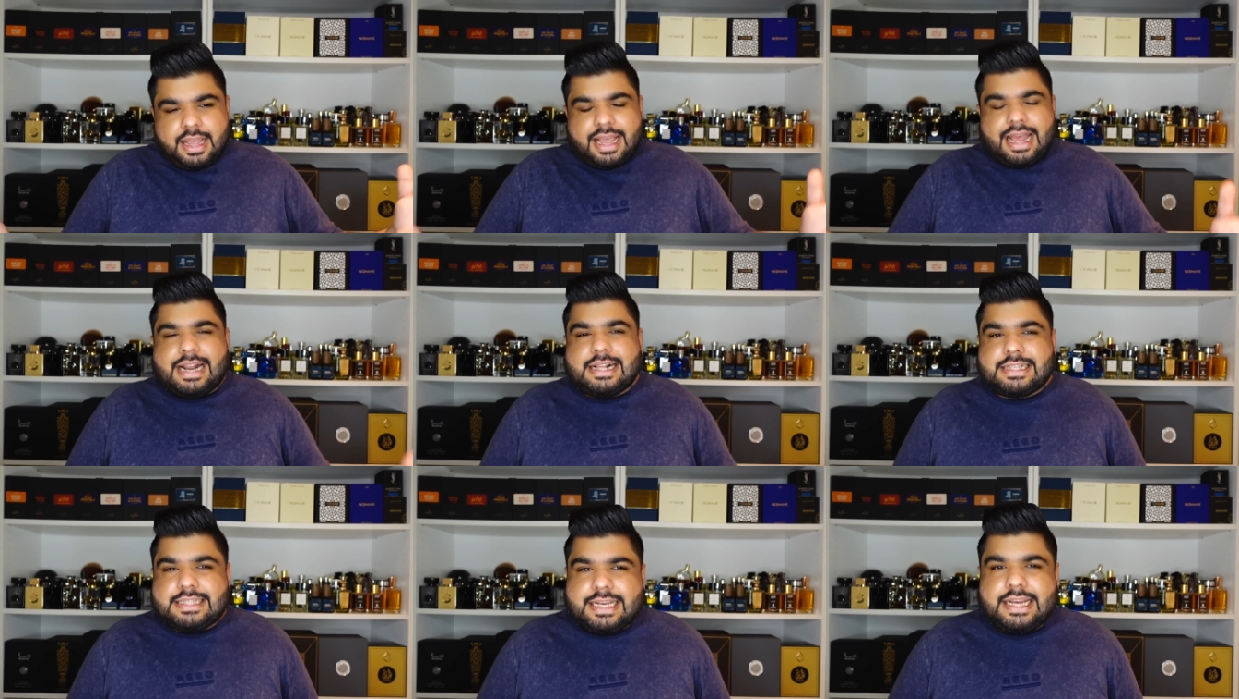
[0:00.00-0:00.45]

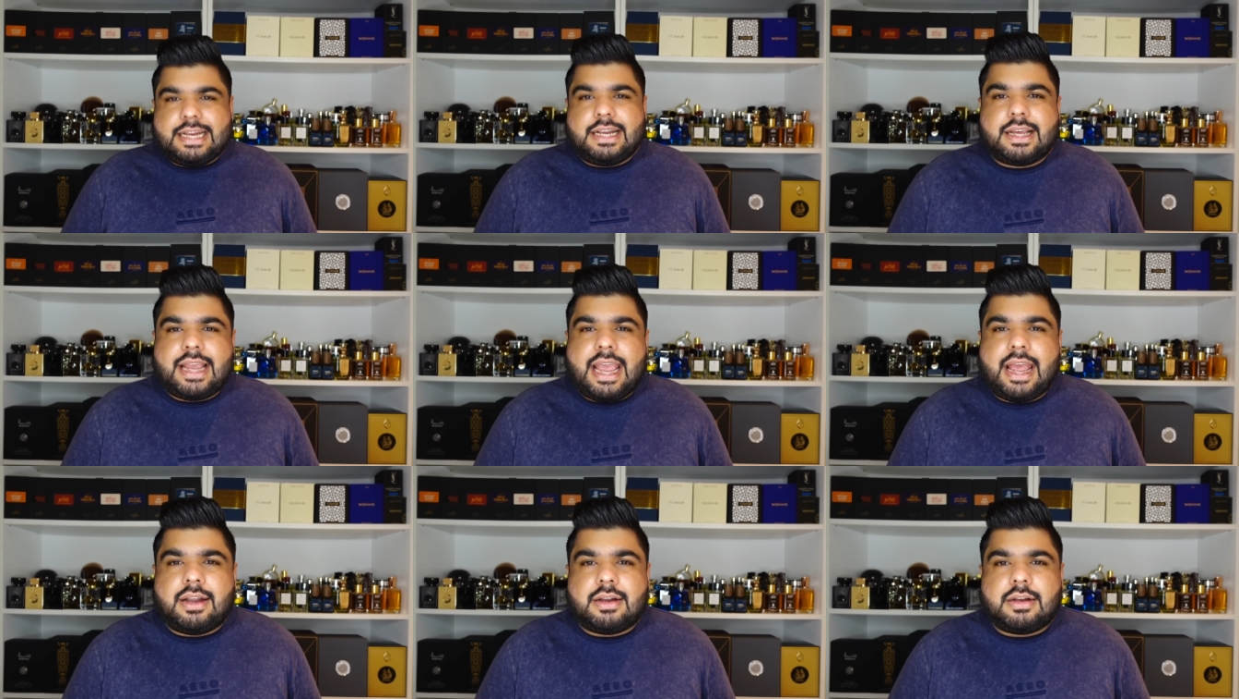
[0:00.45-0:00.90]
And I'll say it
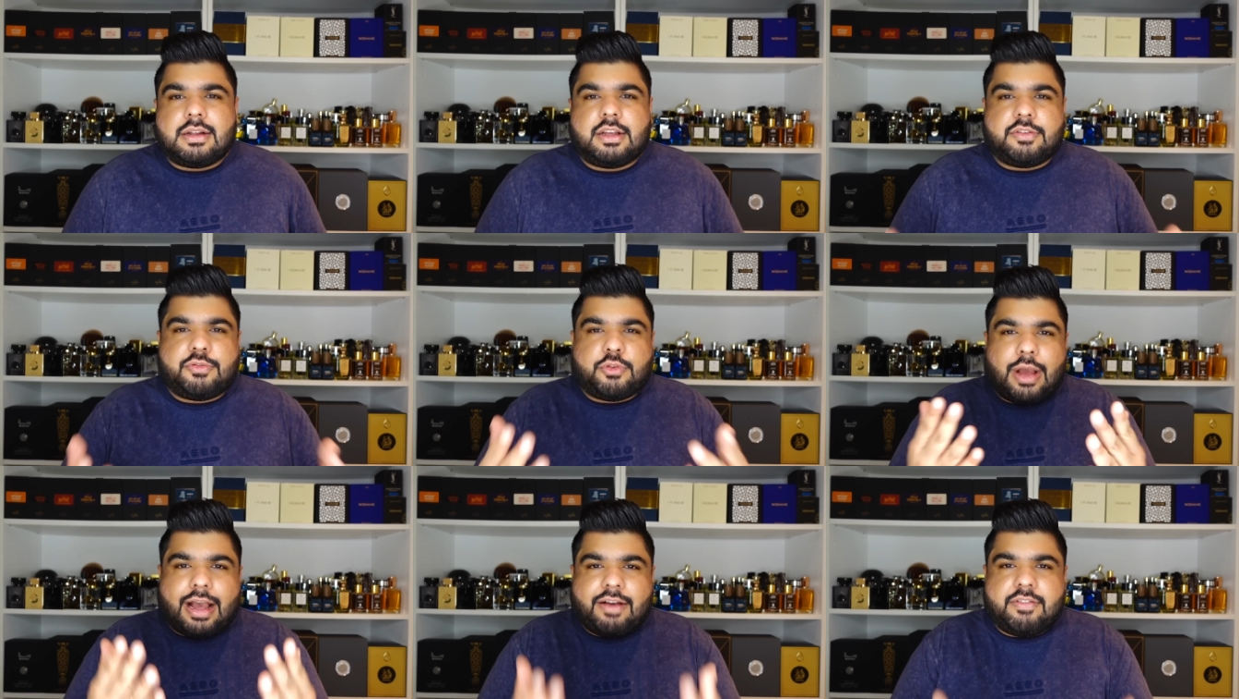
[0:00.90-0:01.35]
again,
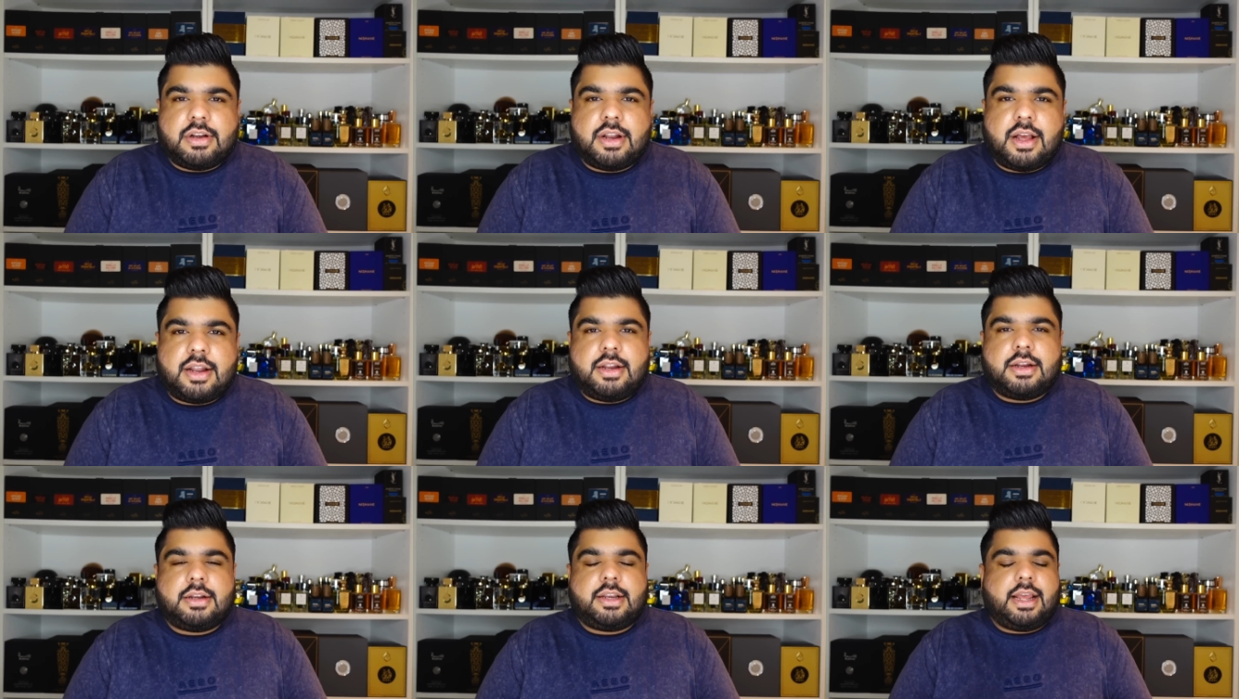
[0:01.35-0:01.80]
if you haven't
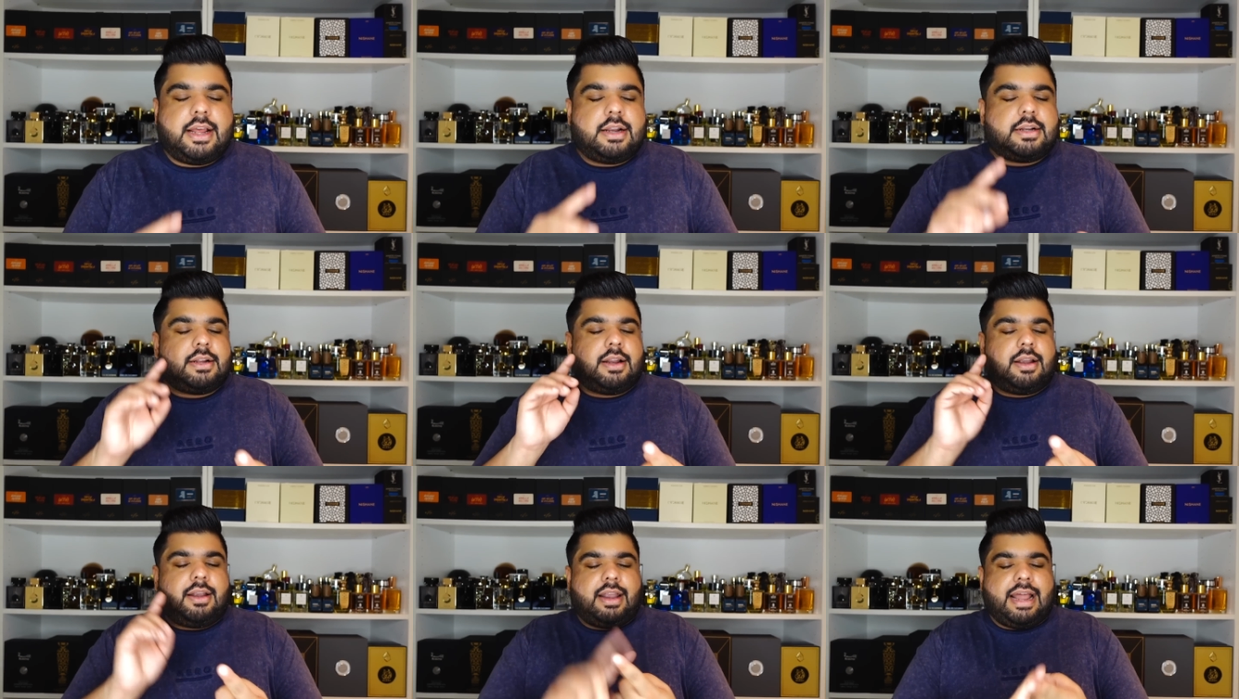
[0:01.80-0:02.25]
done it
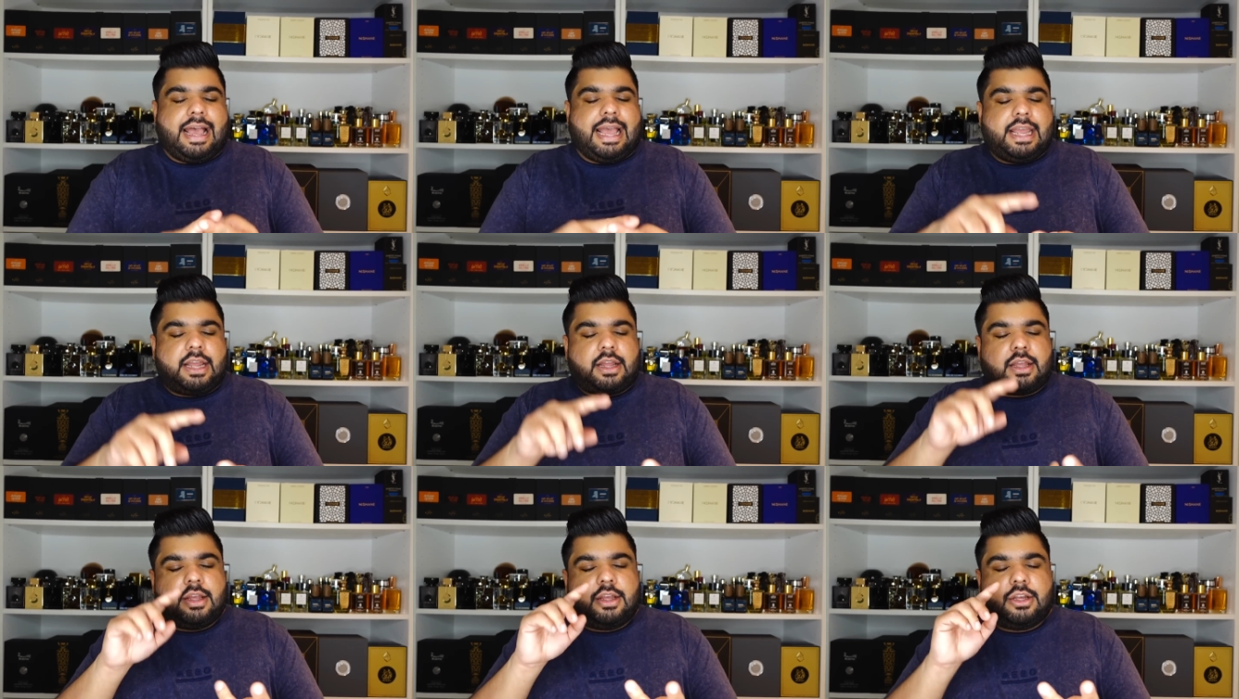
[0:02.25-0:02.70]
yet,
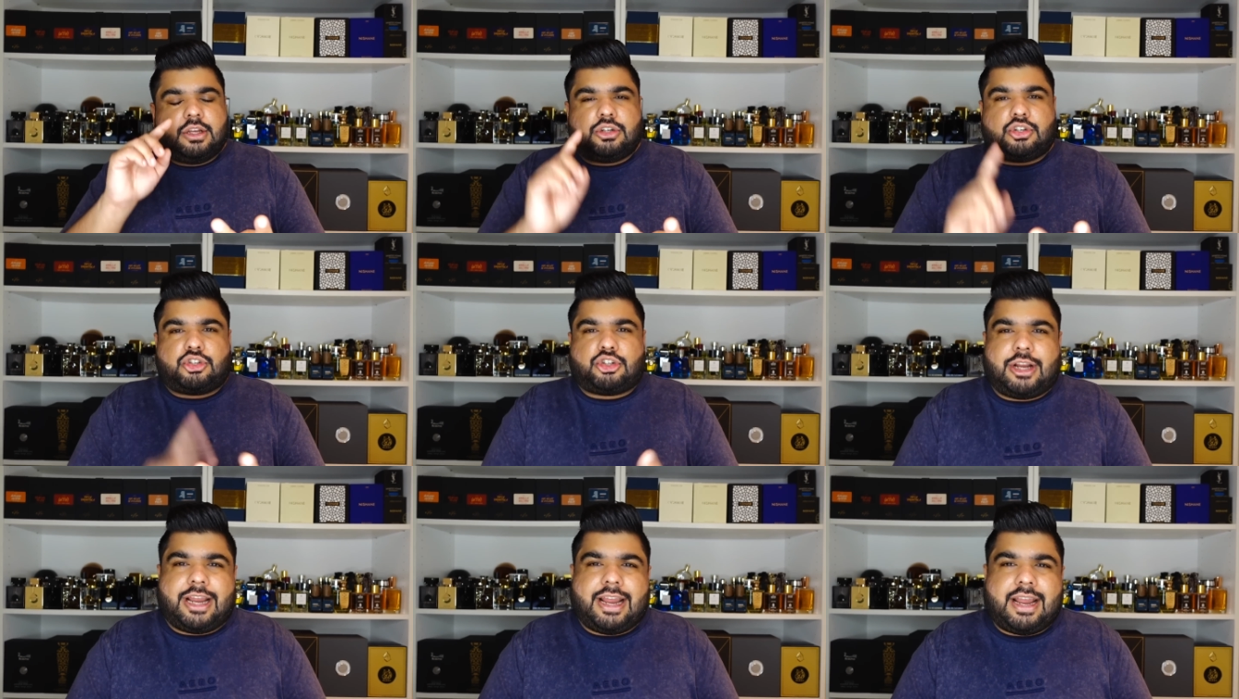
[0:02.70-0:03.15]
like,
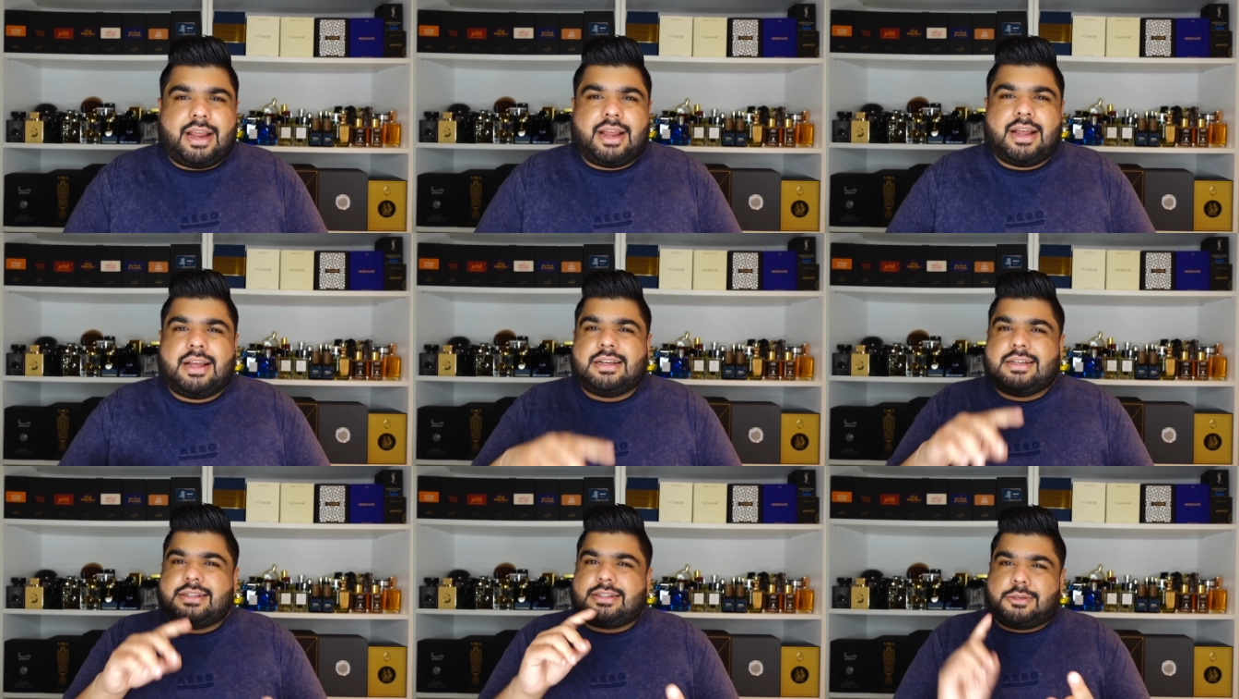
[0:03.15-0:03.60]
share,
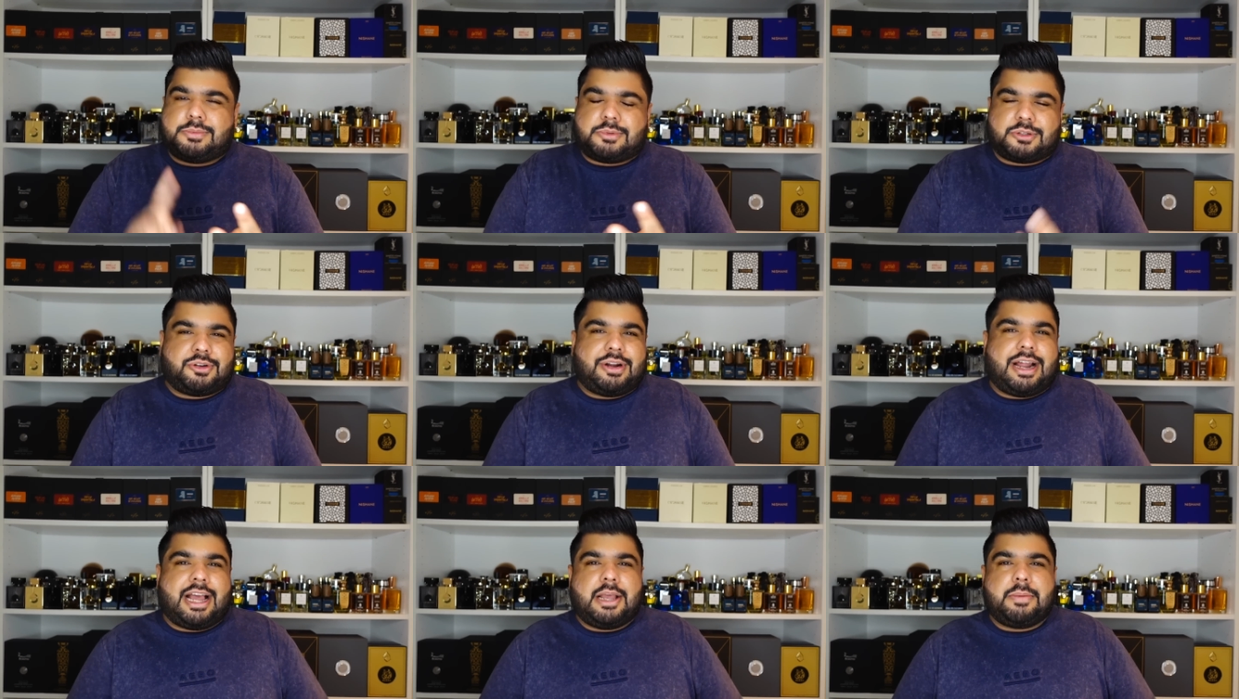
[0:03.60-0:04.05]

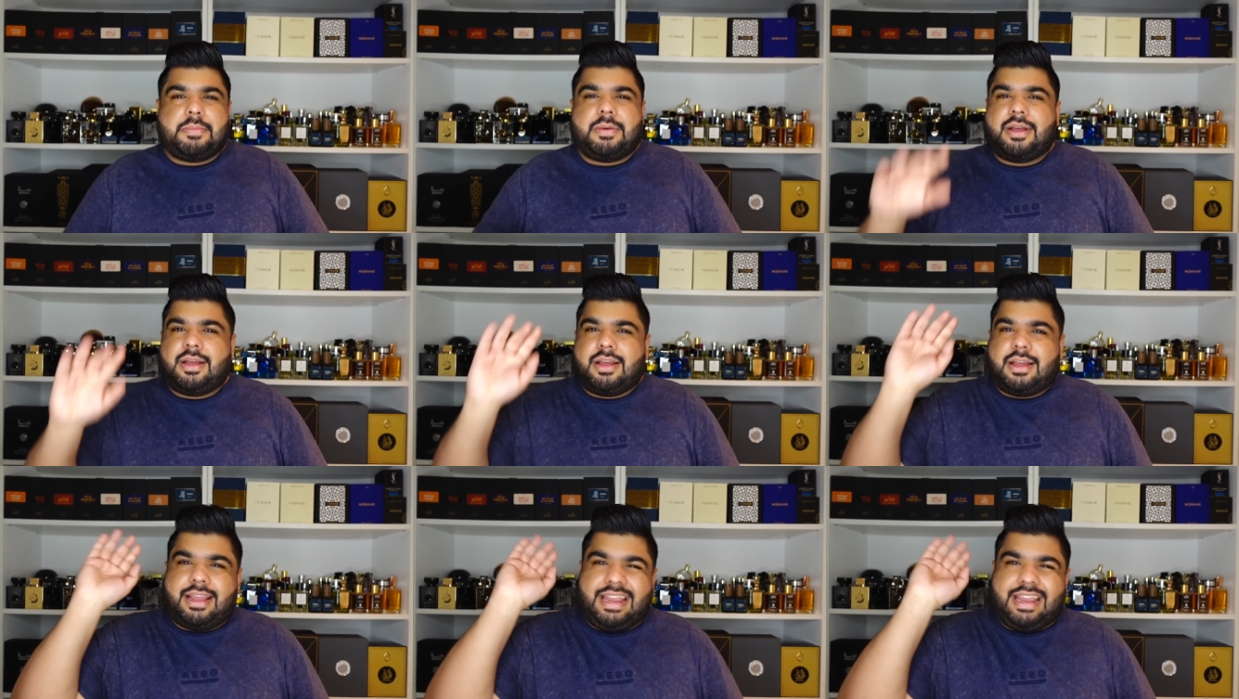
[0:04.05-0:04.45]
subscribe,